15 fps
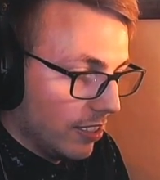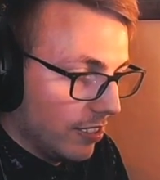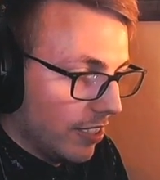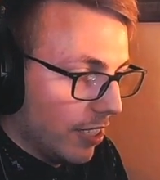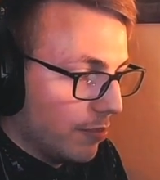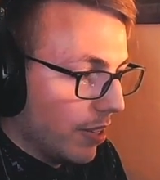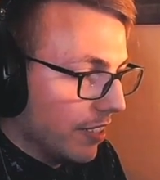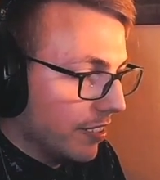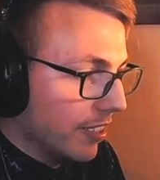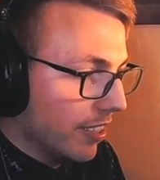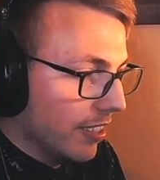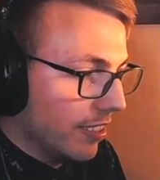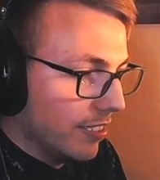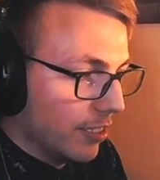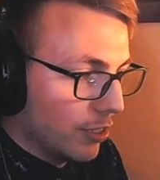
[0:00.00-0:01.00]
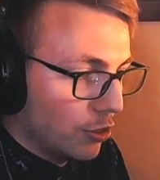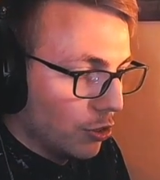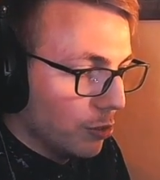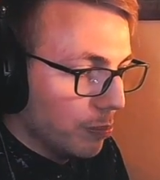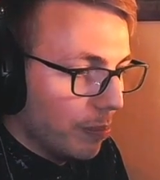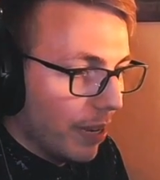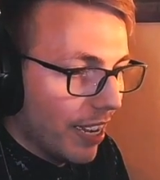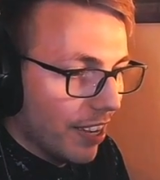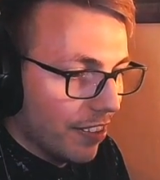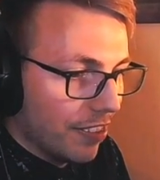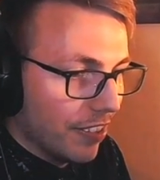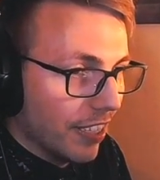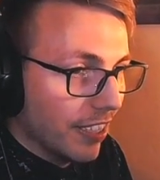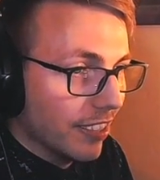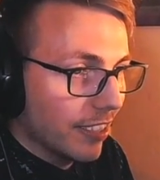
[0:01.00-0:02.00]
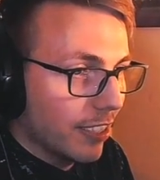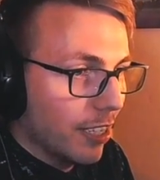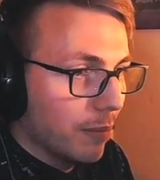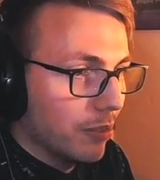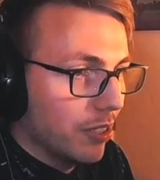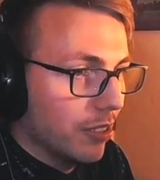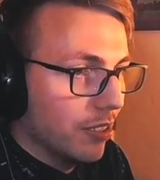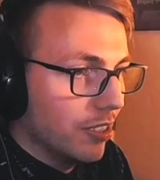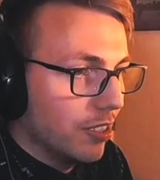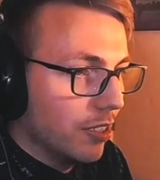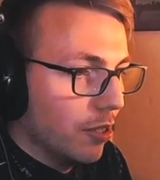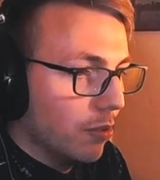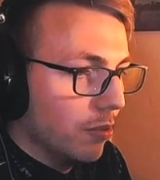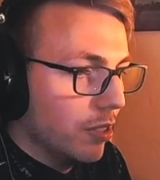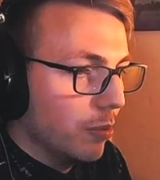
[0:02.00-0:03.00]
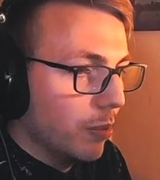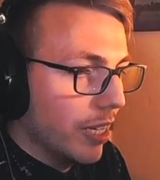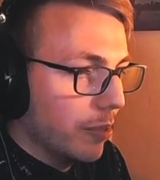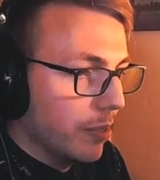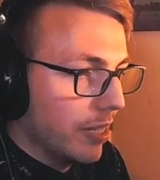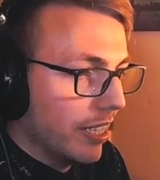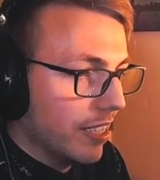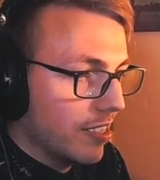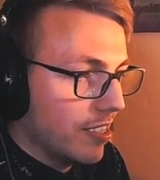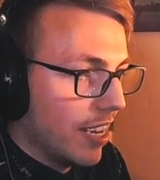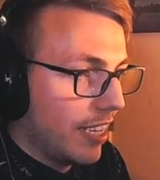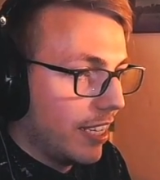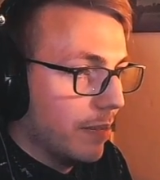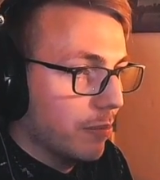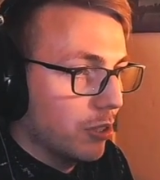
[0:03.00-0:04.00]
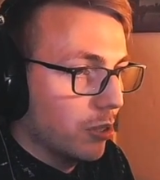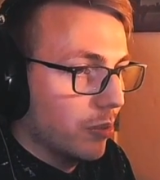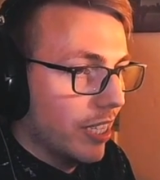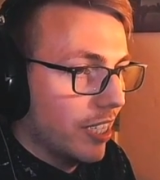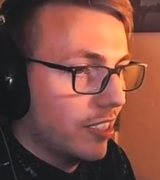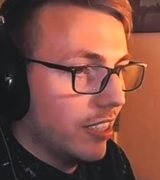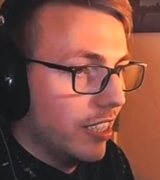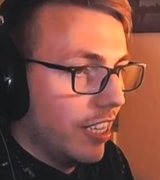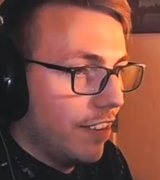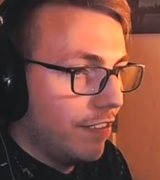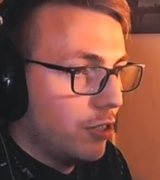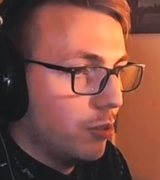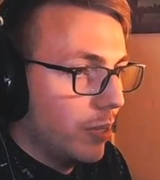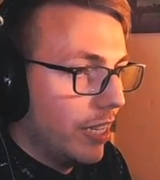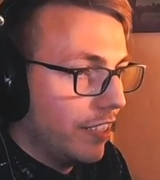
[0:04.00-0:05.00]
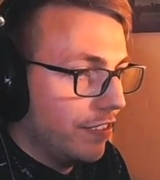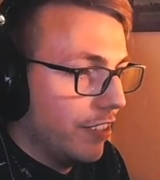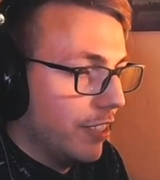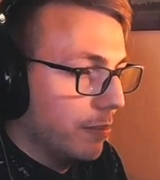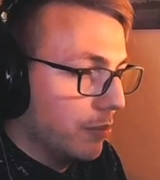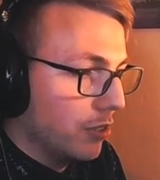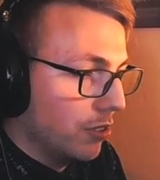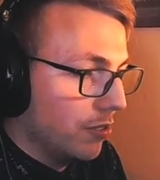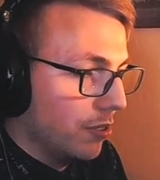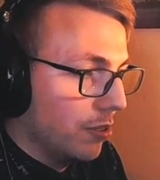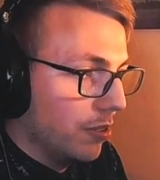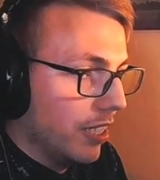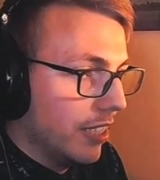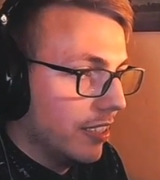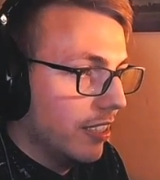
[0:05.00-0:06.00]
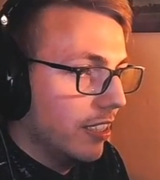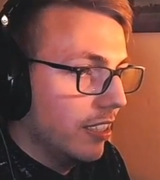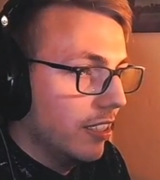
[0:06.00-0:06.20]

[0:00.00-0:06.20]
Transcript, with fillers: that right there, the Goomba thing that comes here, is the only way we can attack him. So we actually have to wait for him to throw that.